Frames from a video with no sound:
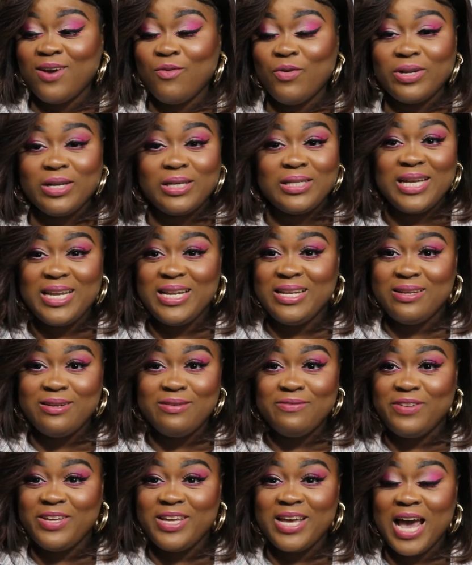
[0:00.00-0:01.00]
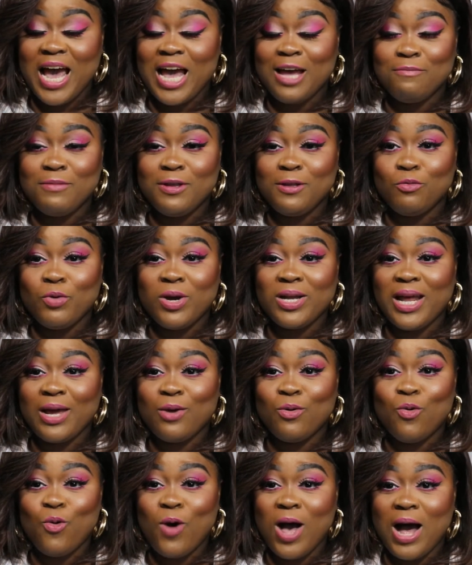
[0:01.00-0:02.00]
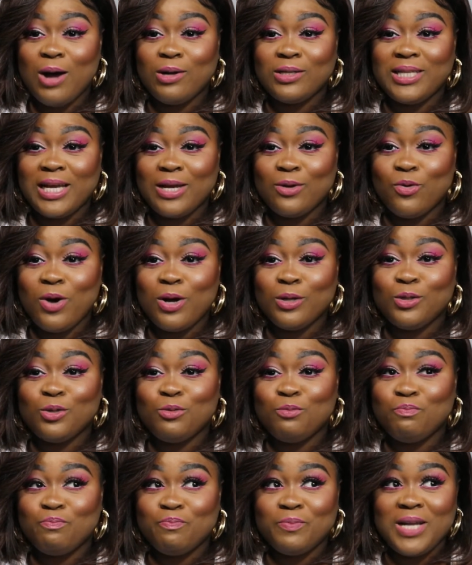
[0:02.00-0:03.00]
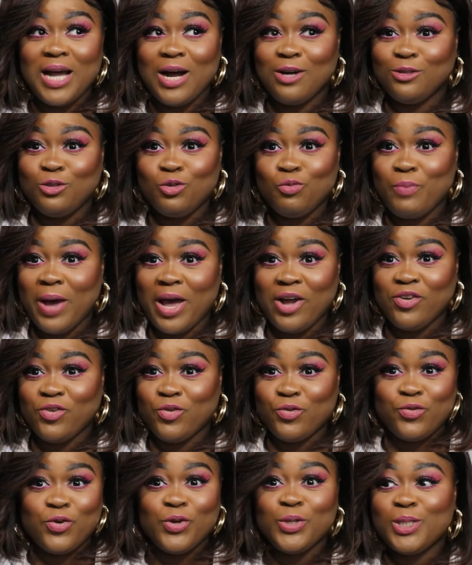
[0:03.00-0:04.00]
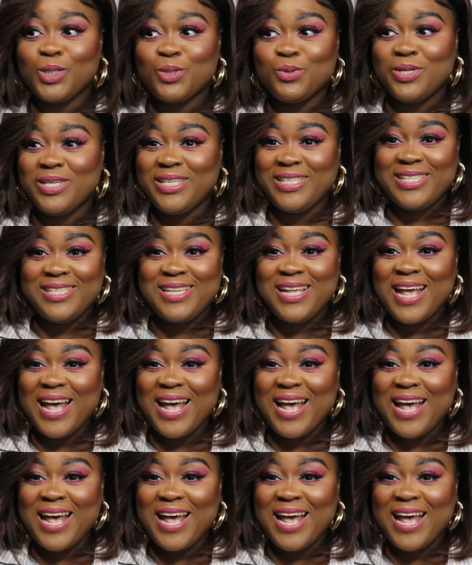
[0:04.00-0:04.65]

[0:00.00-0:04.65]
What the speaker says: When I say live here, I mean when I go out town to buy groceries.